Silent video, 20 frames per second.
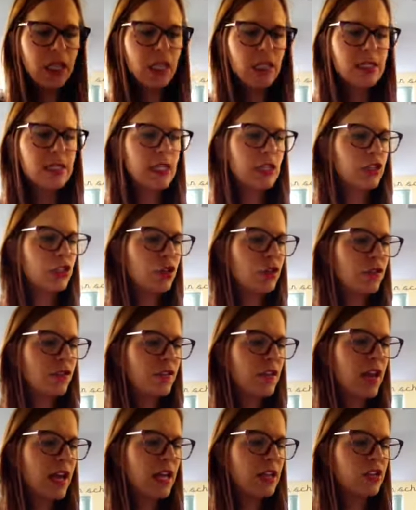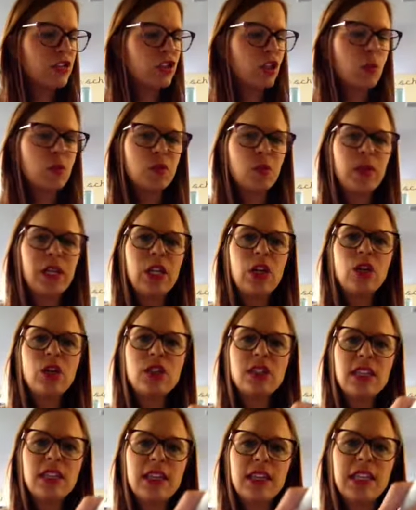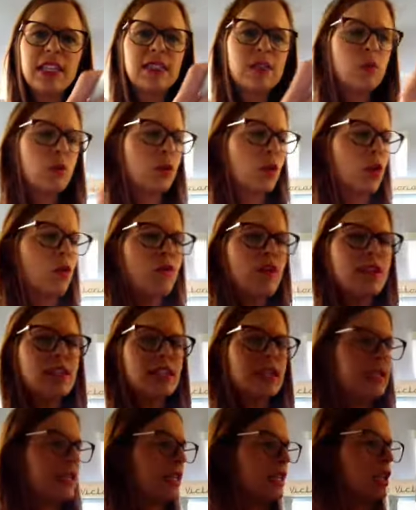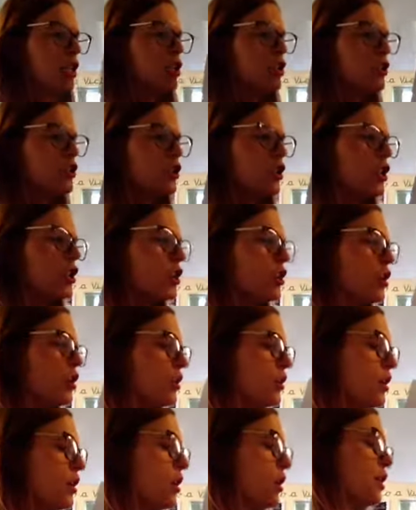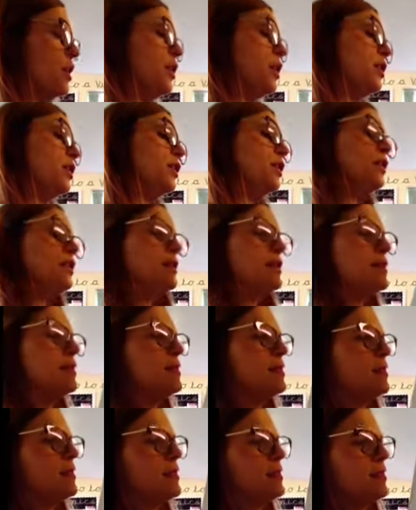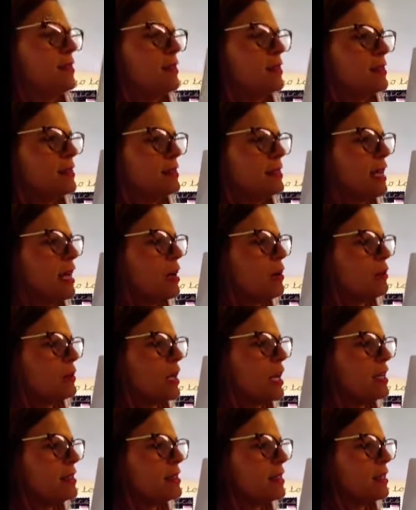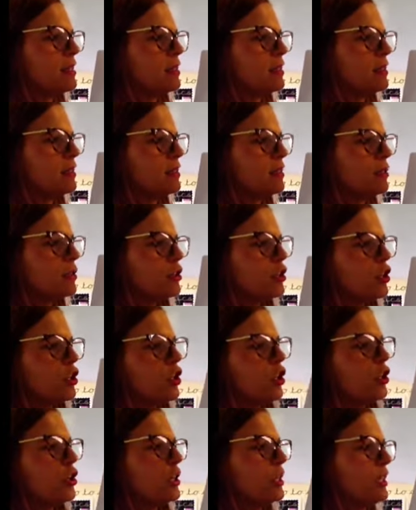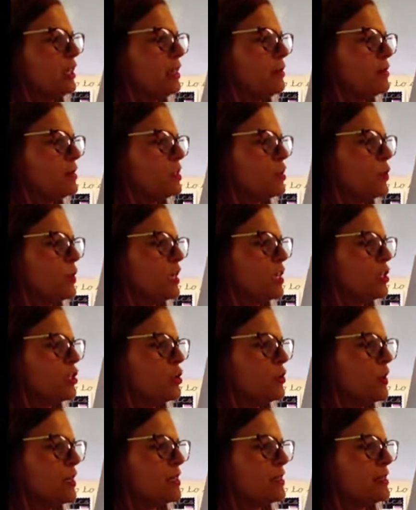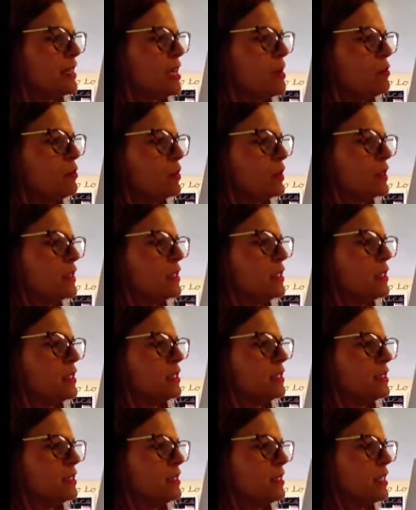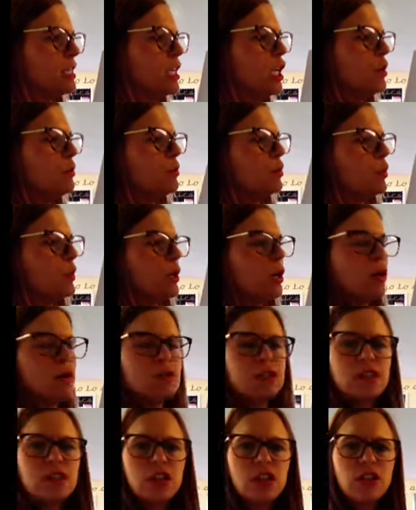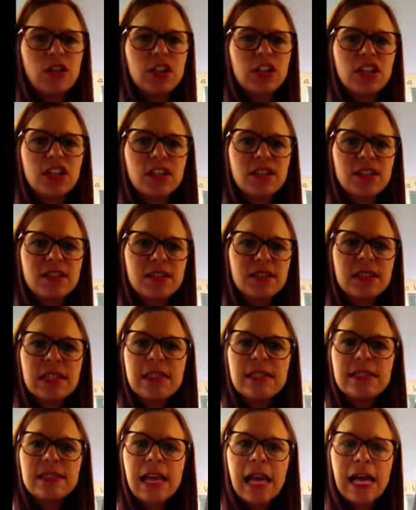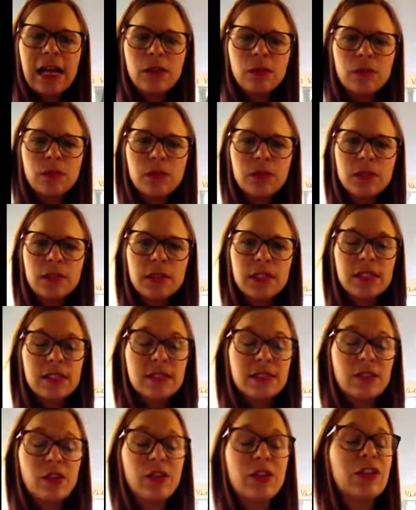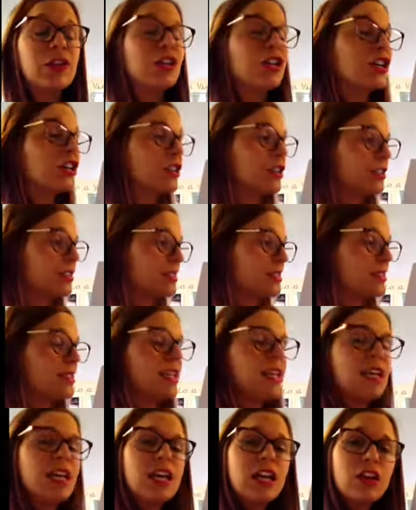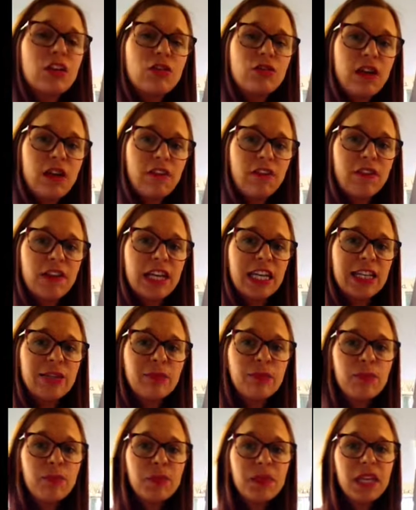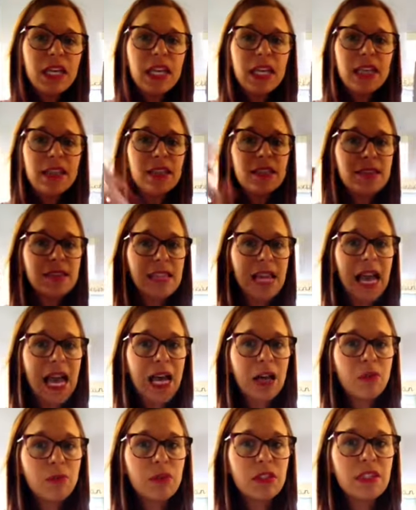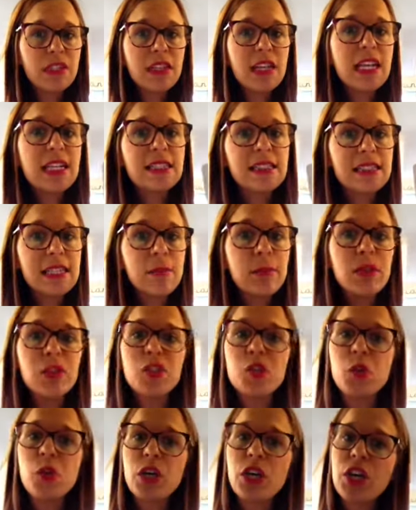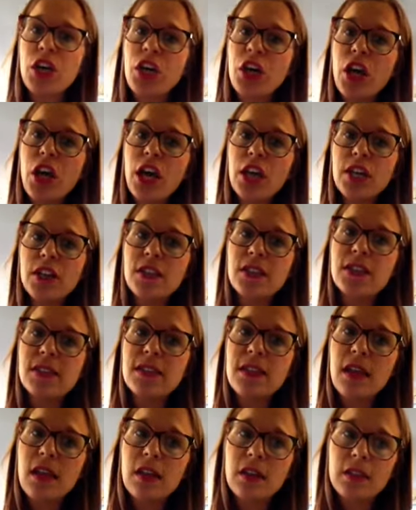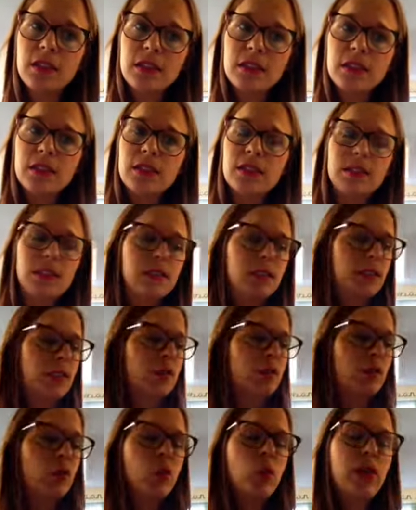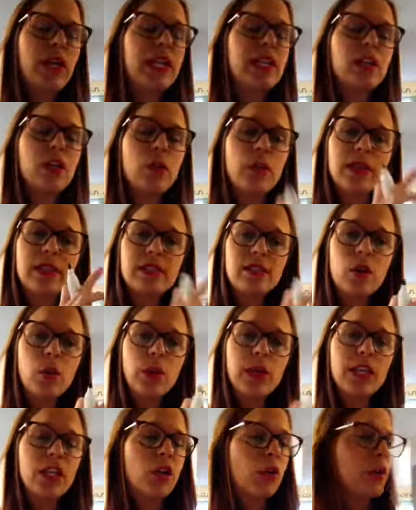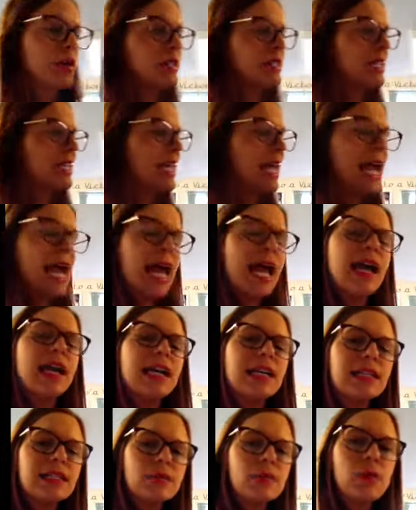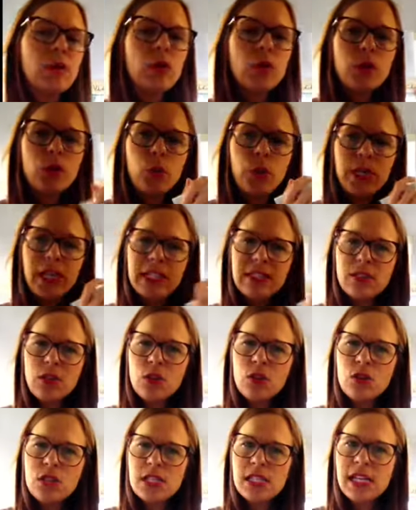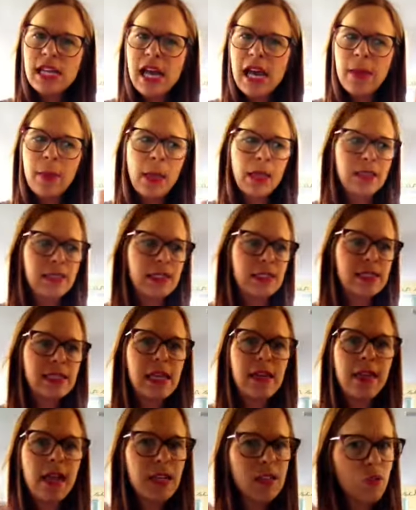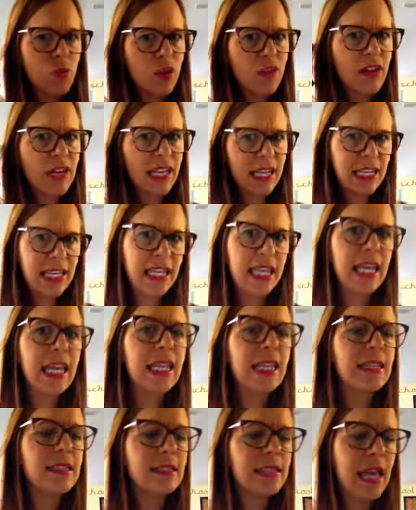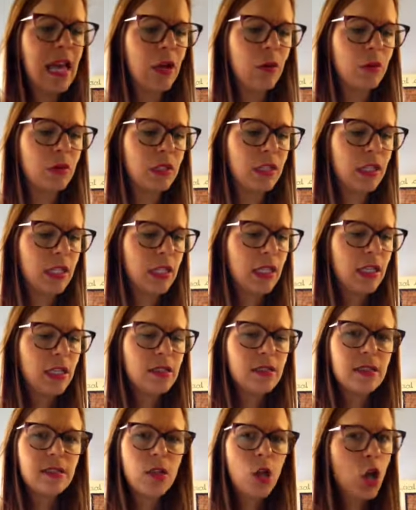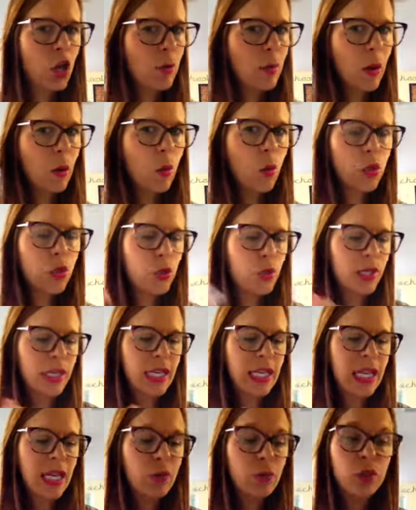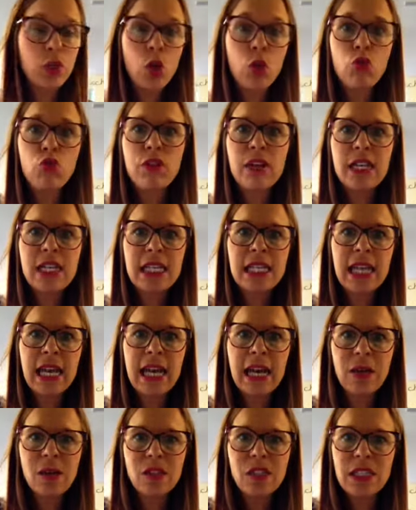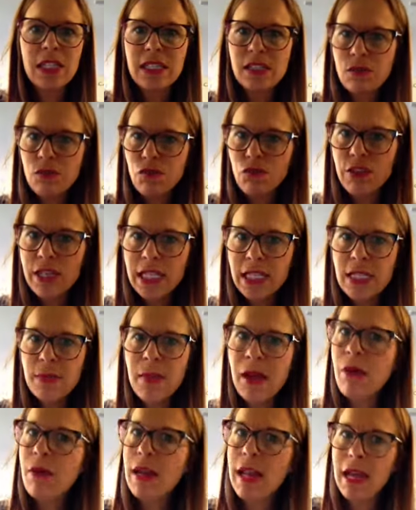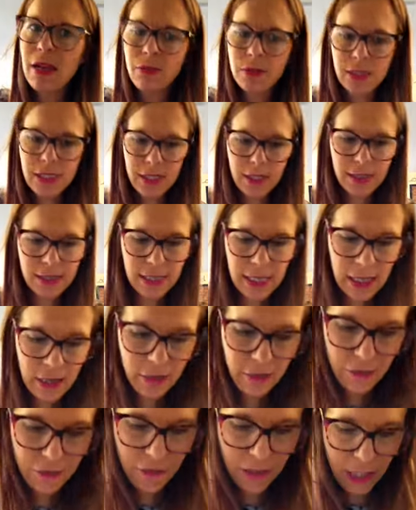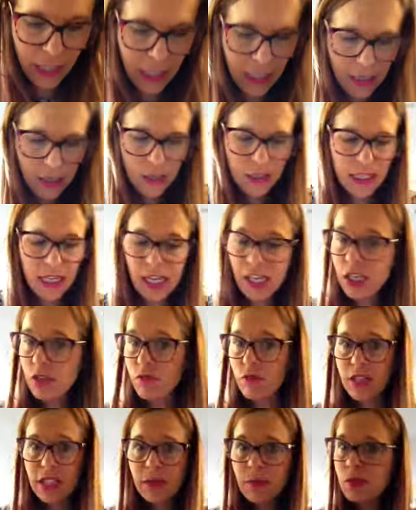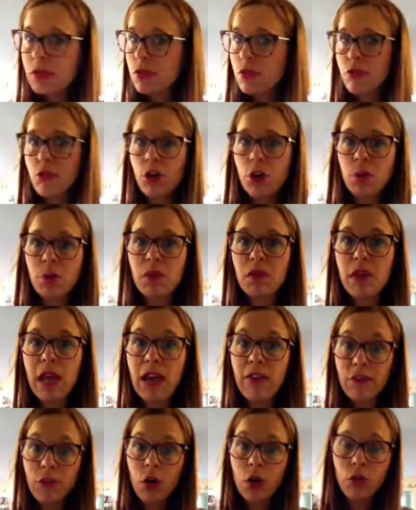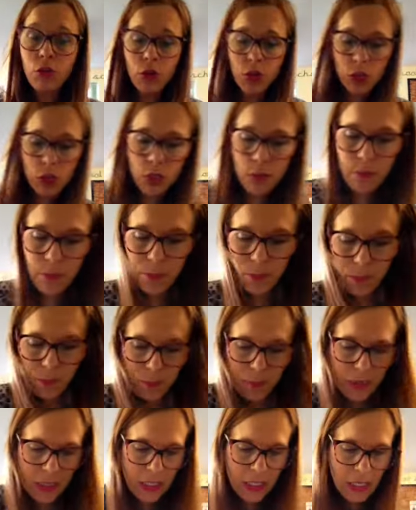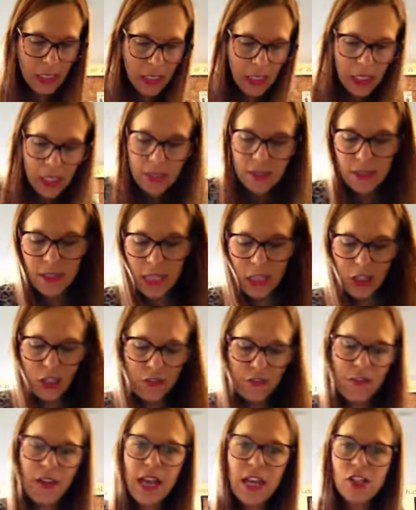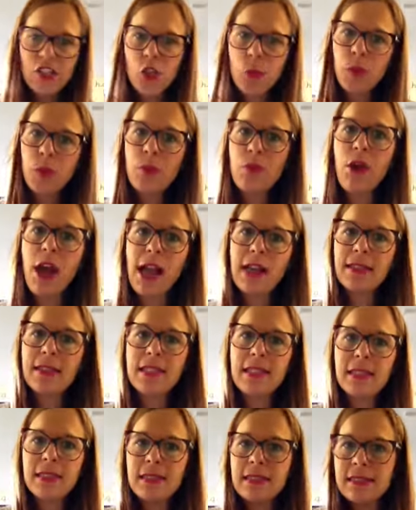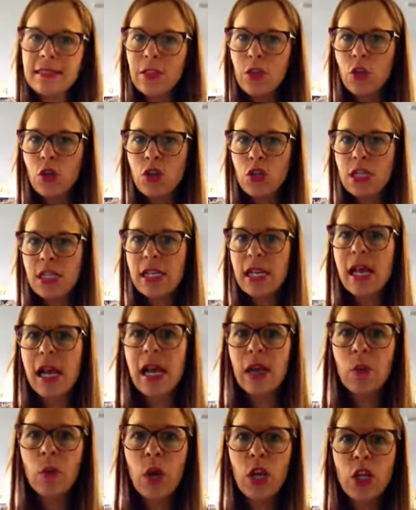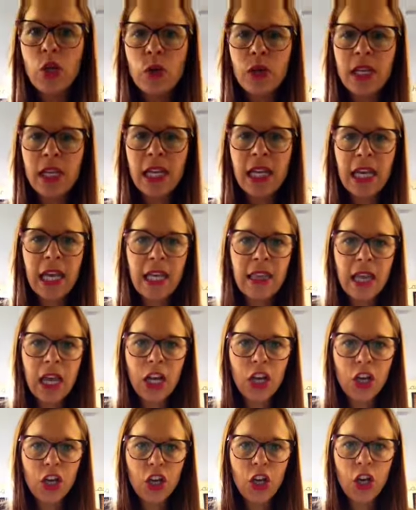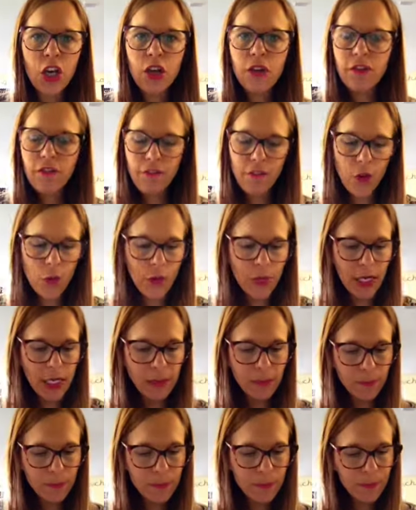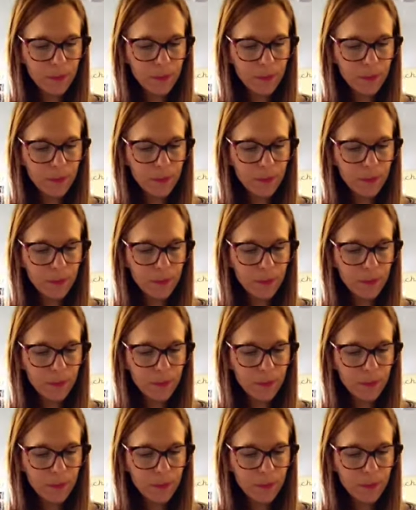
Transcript: So that's your first job. So we looked at this one already. So you know the x sound has a k in it, so we can do our sound buttons, but we also know the x sound, the x grapheme, the sound is similar to a k and a s, but we know it's not. We know it's the x, but we need to underline that to say that's where I can hear the sound. So it's all about what you can hear when you're reading it out. So you need to read them out loud to yourself. Okay, you can read them to a grown-up if you have got a grown-up. So that's your first job, your practice, is to underline where you can hear that k phoneme.